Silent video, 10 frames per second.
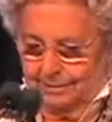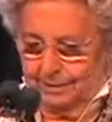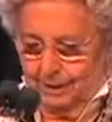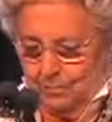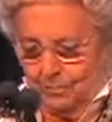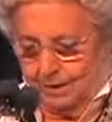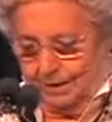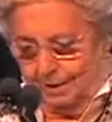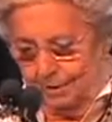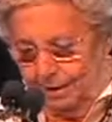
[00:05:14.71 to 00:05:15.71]
what I,
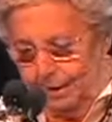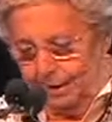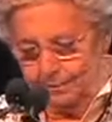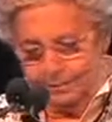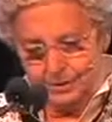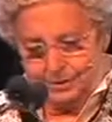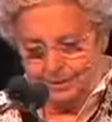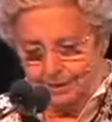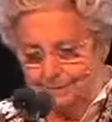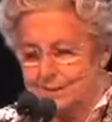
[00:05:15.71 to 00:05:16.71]
I was,
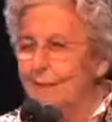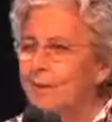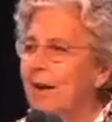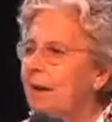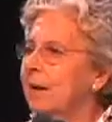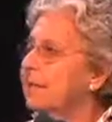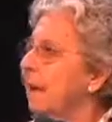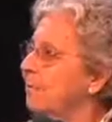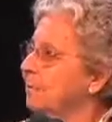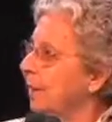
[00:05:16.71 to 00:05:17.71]
I was having a hard
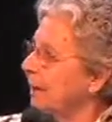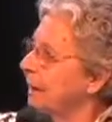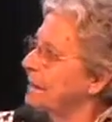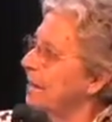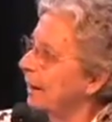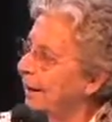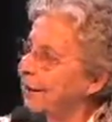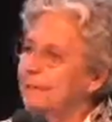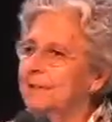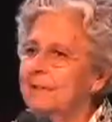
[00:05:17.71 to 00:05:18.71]
time trying to decide how
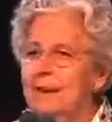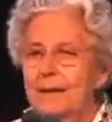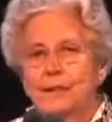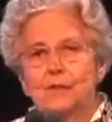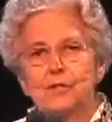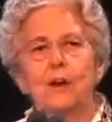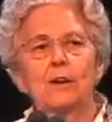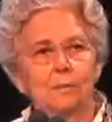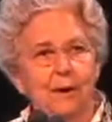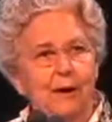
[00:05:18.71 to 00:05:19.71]
to
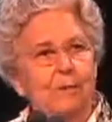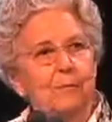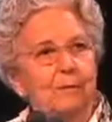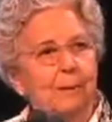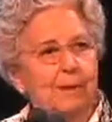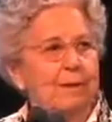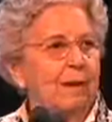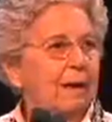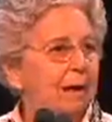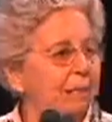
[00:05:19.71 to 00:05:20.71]
talk about what
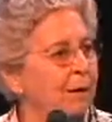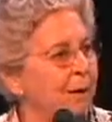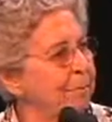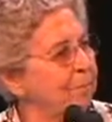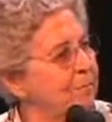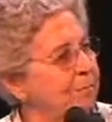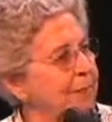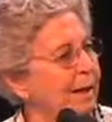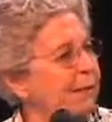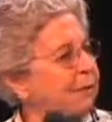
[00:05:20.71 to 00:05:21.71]
I, what I'm,
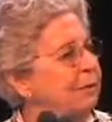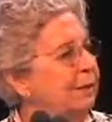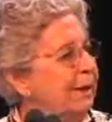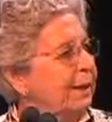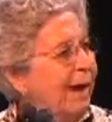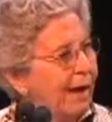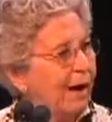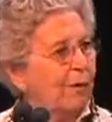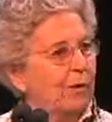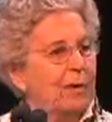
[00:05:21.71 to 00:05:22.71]
what I'm doing
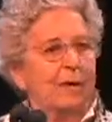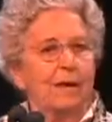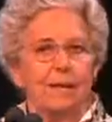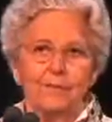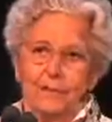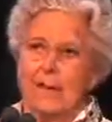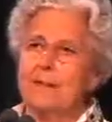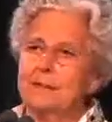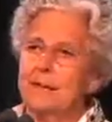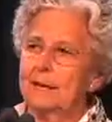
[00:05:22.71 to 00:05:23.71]
now in the
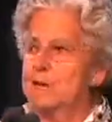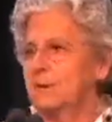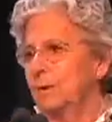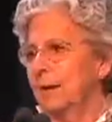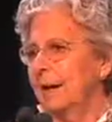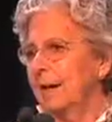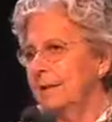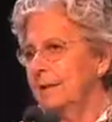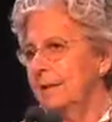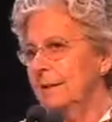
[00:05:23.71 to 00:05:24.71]
context of what I
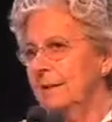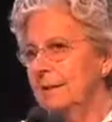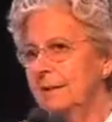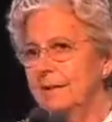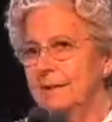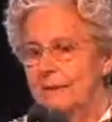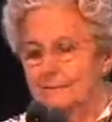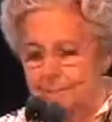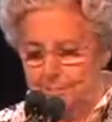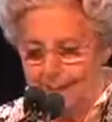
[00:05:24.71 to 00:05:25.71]
had done in,
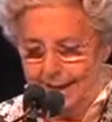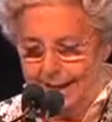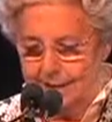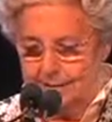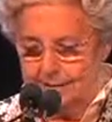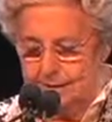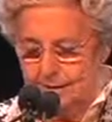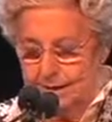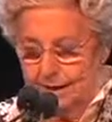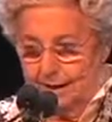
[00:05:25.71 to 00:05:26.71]
in the past.
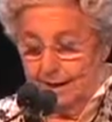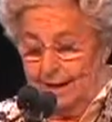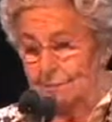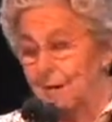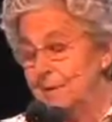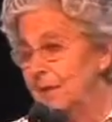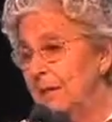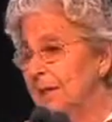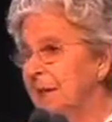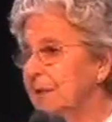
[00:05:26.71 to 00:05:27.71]
And it made me
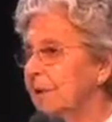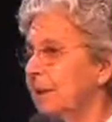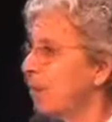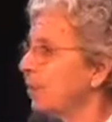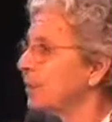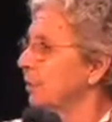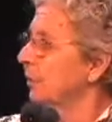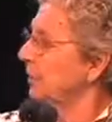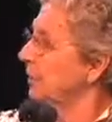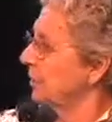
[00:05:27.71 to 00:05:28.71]
think of the old
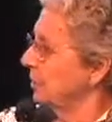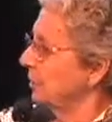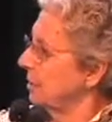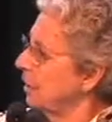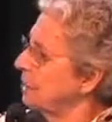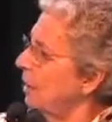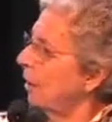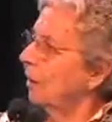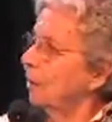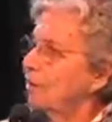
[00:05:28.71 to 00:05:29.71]
Joni Mitchell
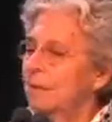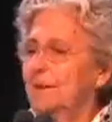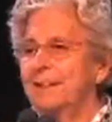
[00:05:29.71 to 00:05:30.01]
song,